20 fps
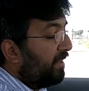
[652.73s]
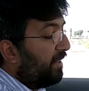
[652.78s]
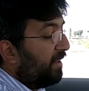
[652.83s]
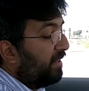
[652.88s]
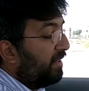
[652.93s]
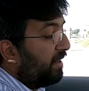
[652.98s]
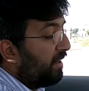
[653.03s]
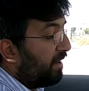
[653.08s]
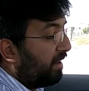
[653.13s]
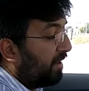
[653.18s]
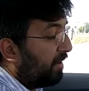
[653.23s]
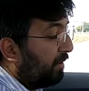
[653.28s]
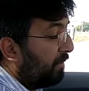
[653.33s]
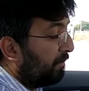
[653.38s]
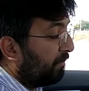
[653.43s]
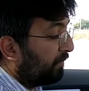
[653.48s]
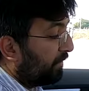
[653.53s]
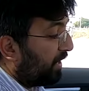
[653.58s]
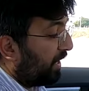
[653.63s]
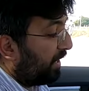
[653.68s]
Then there are
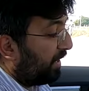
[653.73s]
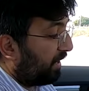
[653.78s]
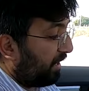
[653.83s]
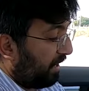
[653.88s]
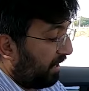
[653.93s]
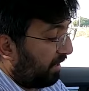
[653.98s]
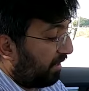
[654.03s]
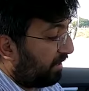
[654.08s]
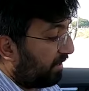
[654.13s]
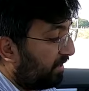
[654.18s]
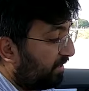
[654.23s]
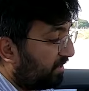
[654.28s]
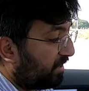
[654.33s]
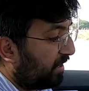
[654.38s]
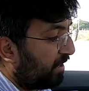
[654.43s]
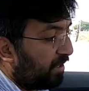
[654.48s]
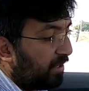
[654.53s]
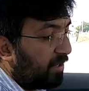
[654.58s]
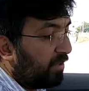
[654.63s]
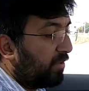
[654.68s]
like air
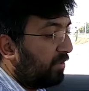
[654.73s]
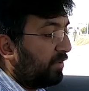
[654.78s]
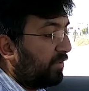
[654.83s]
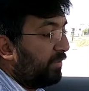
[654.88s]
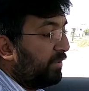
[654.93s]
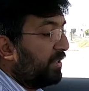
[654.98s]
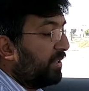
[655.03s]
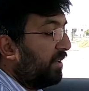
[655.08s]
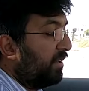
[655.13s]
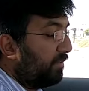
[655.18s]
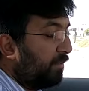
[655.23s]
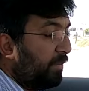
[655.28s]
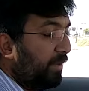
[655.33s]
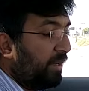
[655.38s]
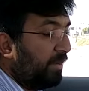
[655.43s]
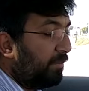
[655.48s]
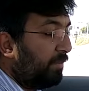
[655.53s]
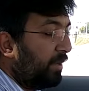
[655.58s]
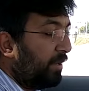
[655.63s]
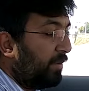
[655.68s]
conditioning controls, which are
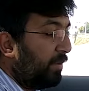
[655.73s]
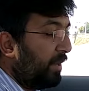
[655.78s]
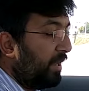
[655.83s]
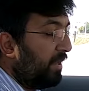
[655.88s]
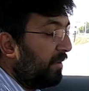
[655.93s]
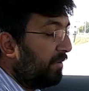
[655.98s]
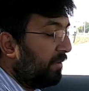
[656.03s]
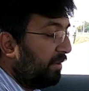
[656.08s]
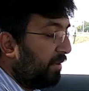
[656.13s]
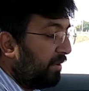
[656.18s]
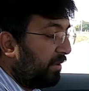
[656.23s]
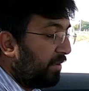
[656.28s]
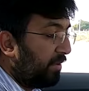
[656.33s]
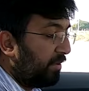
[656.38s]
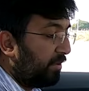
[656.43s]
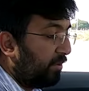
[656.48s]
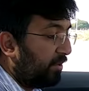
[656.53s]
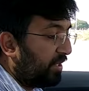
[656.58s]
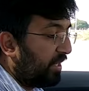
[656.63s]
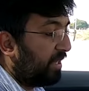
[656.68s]
split between
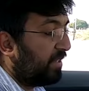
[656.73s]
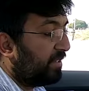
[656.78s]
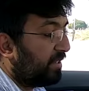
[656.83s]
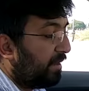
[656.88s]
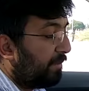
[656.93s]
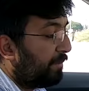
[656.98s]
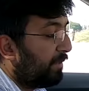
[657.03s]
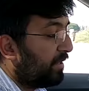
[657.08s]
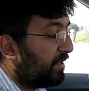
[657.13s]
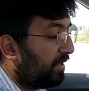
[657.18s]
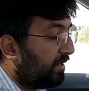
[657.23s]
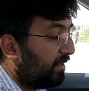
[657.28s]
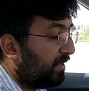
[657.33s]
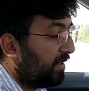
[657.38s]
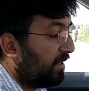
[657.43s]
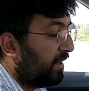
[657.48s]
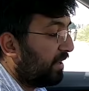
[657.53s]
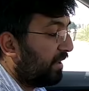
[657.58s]
to change temperatures. There